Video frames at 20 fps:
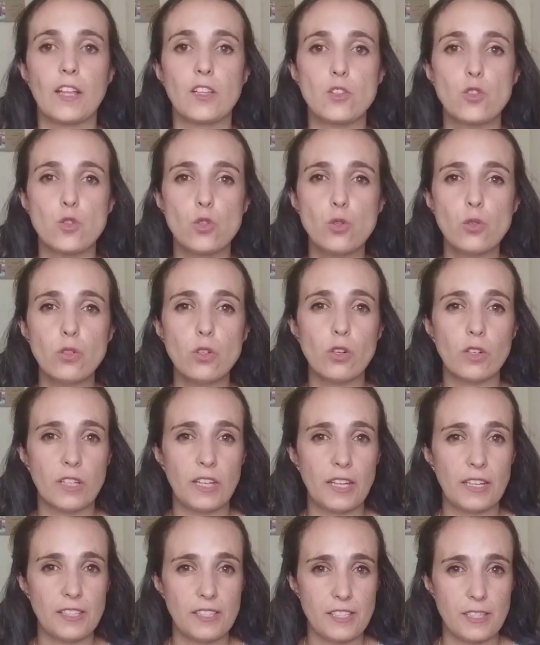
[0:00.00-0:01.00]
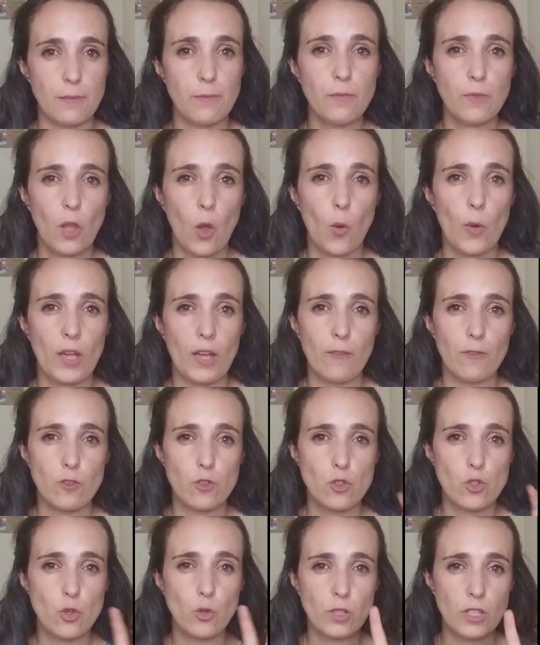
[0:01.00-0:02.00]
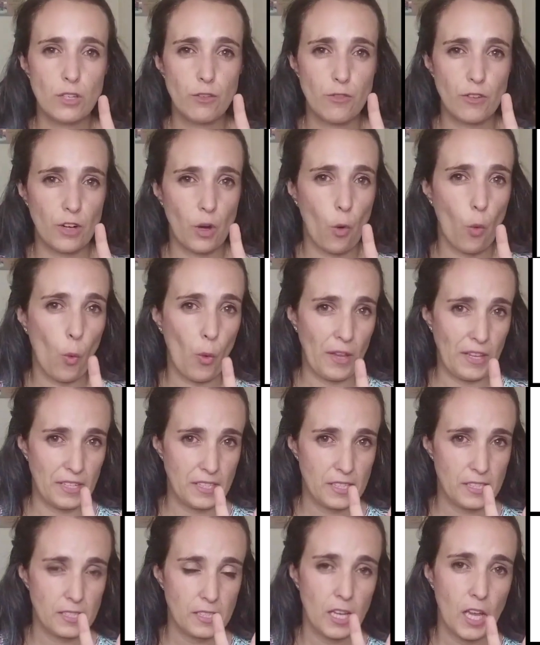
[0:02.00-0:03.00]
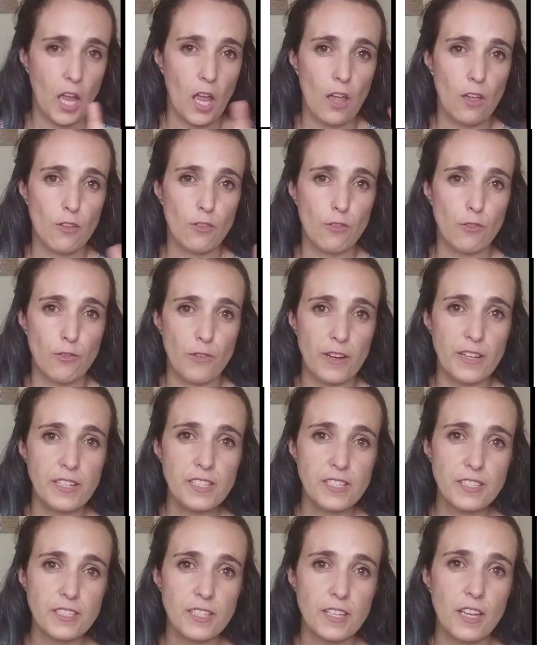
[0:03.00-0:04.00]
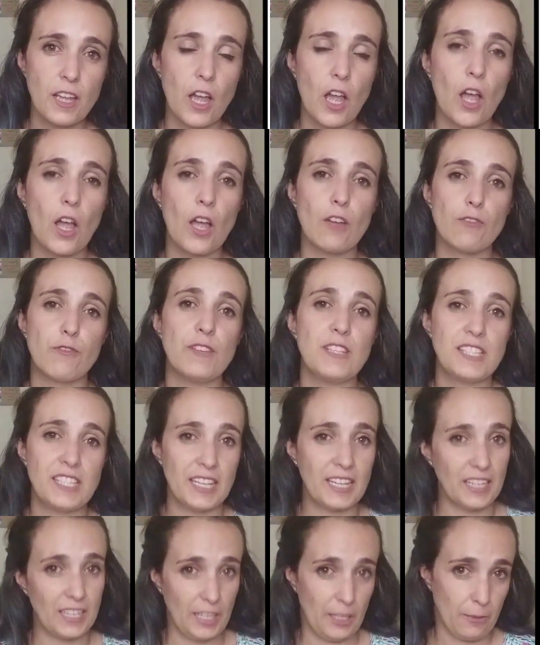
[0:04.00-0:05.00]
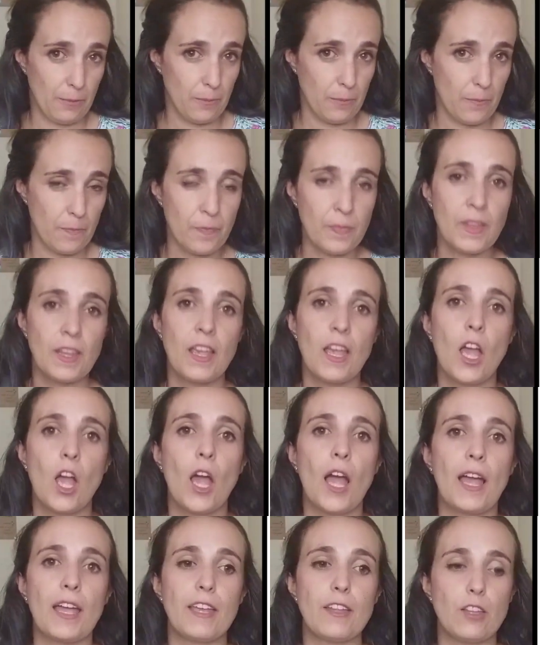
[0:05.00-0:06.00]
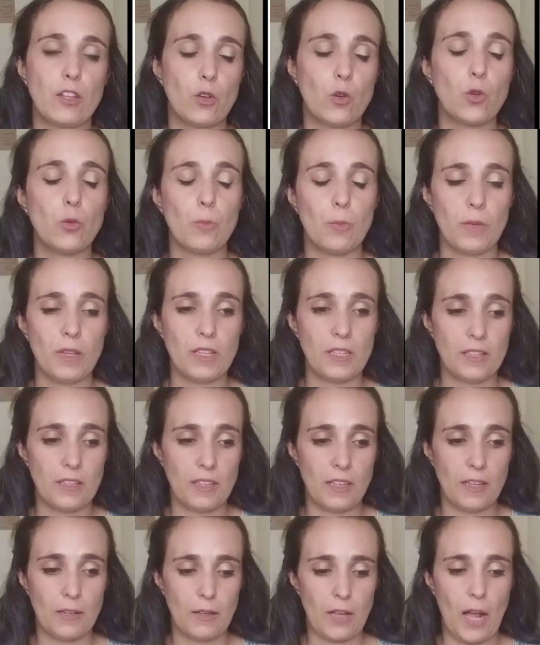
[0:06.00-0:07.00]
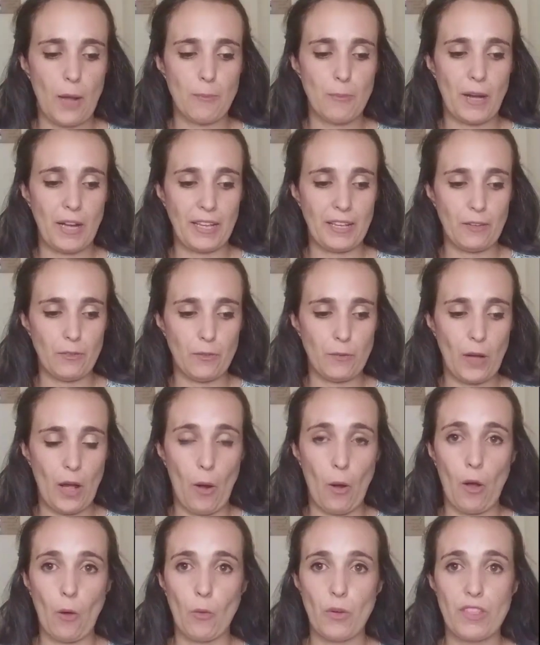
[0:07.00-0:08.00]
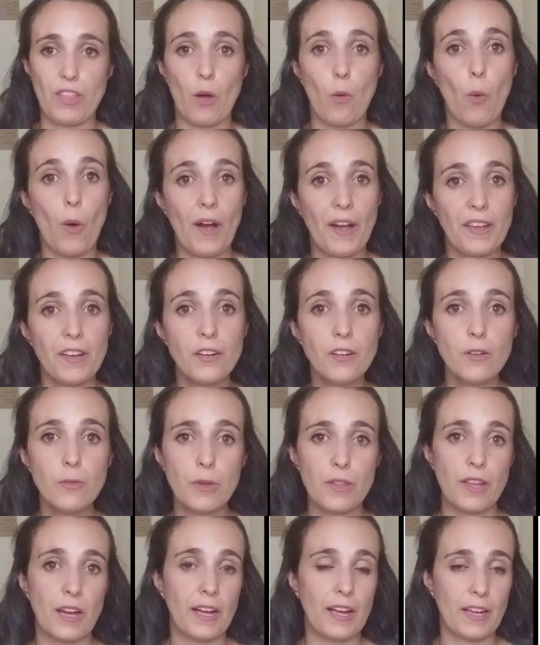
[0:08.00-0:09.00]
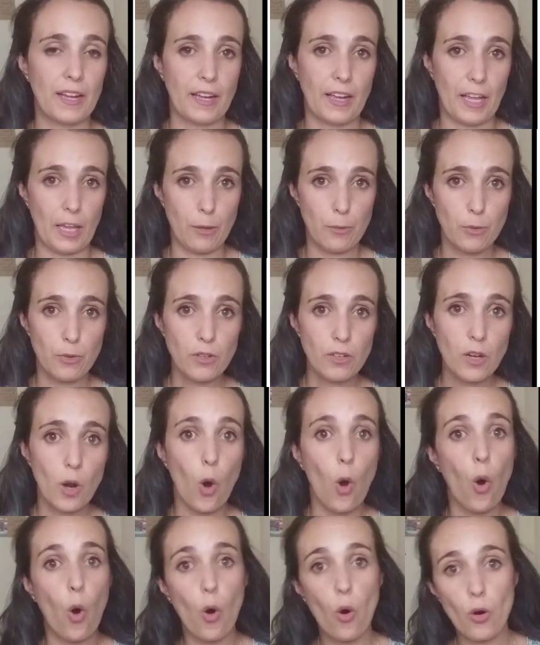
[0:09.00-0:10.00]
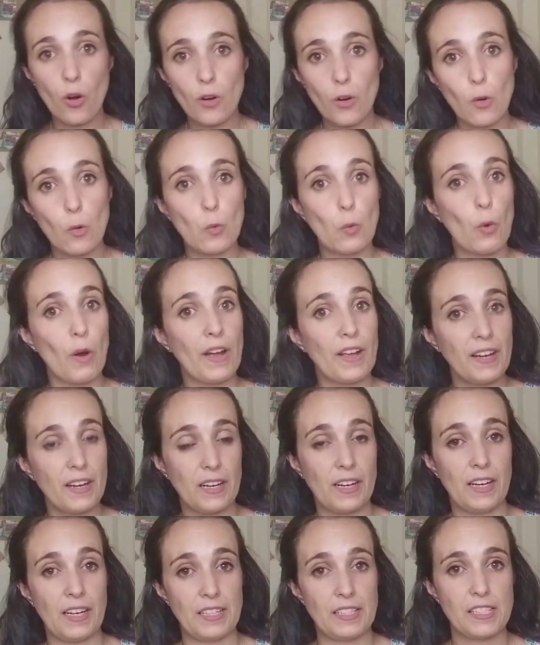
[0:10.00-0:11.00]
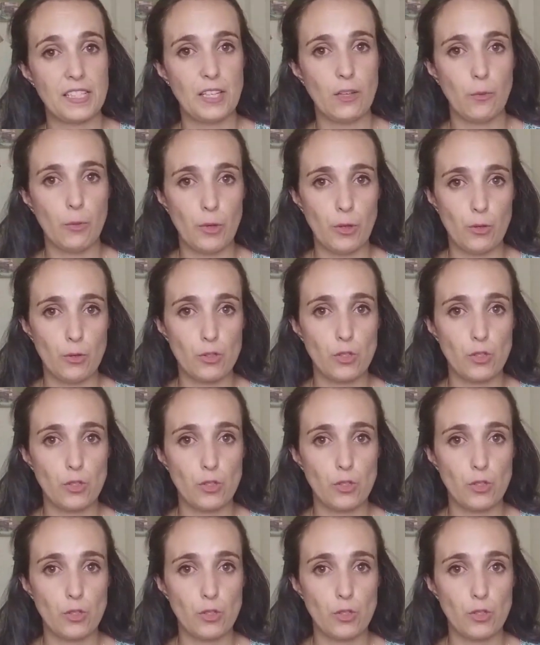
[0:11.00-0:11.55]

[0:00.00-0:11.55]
To connect them, we have two different ways. First, physically. It could mean with a wire, with a cable, or wireless if we use